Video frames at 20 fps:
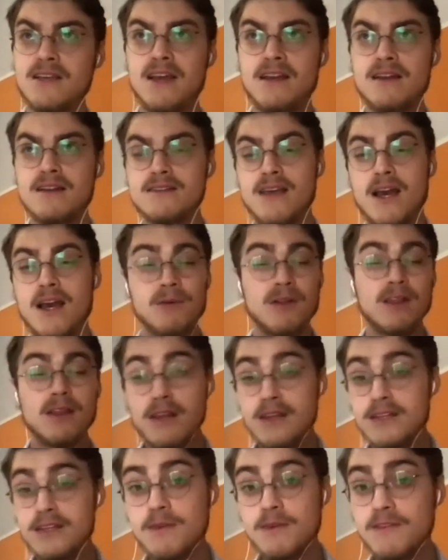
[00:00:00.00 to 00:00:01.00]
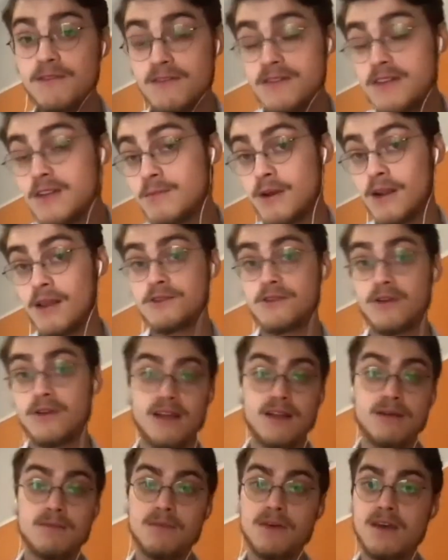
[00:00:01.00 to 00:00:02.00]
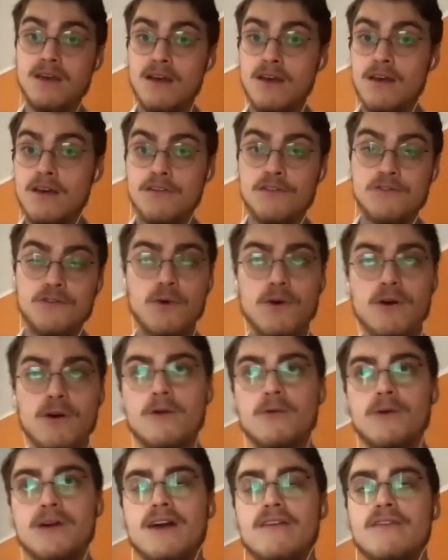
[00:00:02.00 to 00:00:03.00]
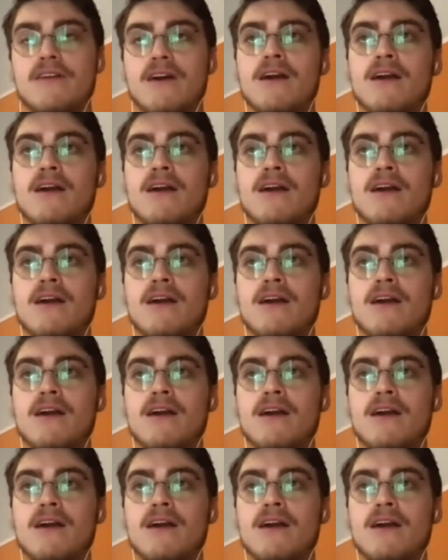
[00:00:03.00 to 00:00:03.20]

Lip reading: and does that really need to be 15 minutes, or can it be 4 or whatever?